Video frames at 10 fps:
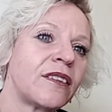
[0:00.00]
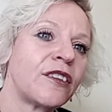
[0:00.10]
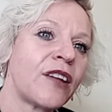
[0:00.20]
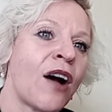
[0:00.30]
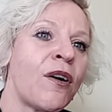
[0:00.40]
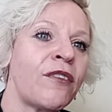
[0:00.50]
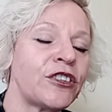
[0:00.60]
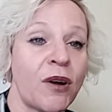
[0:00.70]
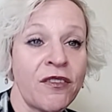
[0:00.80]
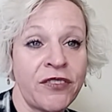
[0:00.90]
However,
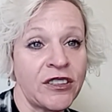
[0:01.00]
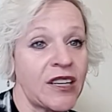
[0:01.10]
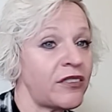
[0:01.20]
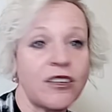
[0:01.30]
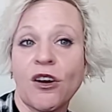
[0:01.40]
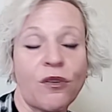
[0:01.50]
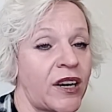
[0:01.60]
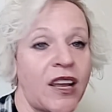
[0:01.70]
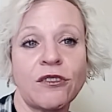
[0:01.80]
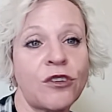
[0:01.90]
do I fear death? No.
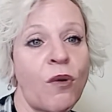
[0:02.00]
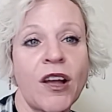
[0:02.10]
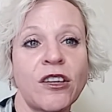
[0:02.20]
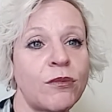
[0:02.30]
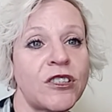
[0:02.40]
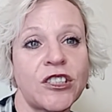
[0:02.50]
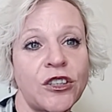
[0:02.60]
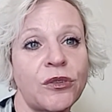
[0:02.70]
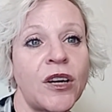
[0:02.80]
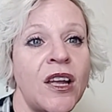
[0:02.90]
And I don't know why humans do,